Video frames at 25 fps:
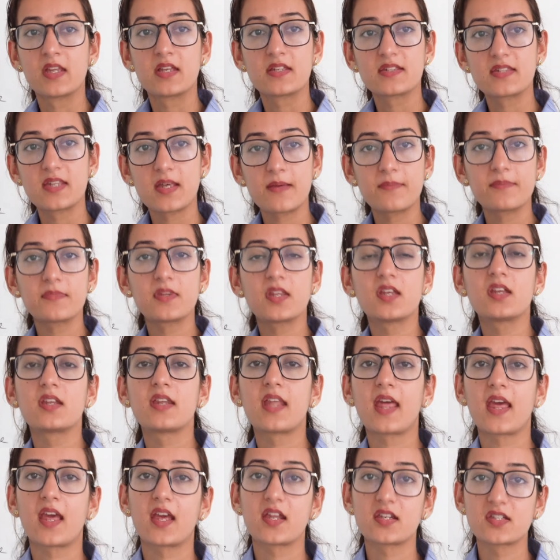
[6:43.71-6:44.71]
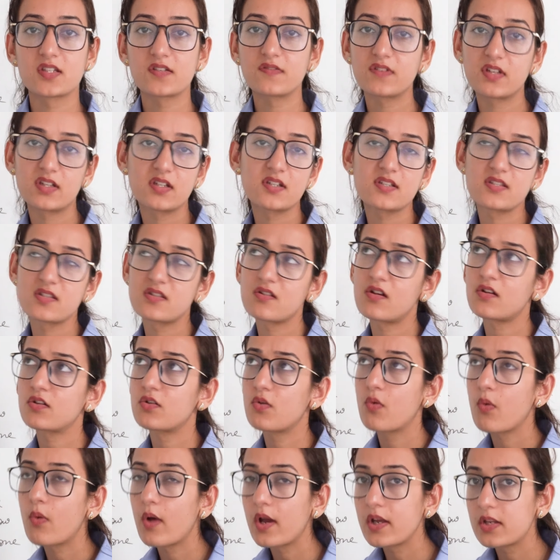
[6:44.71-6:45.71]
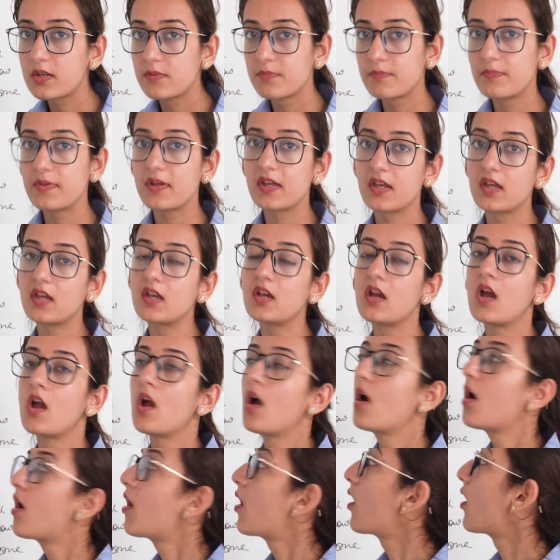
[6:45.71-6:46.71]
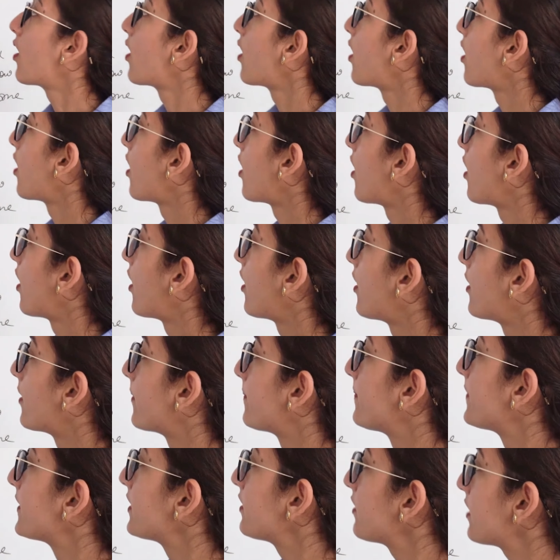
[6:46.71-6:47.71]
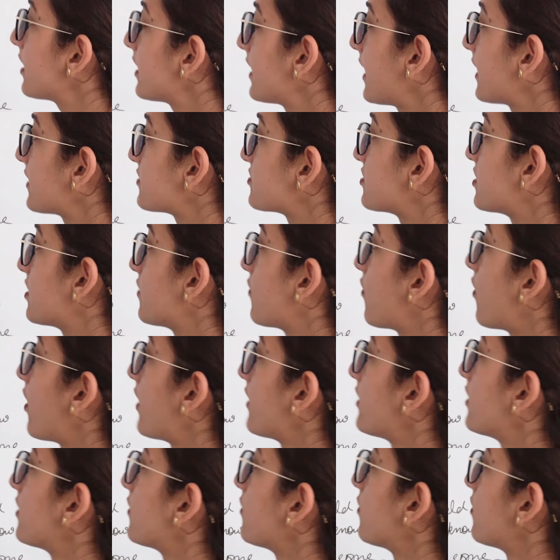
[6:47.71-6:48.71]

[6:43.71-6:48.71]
Something negative, that it's not quite big, or you can actually avoid the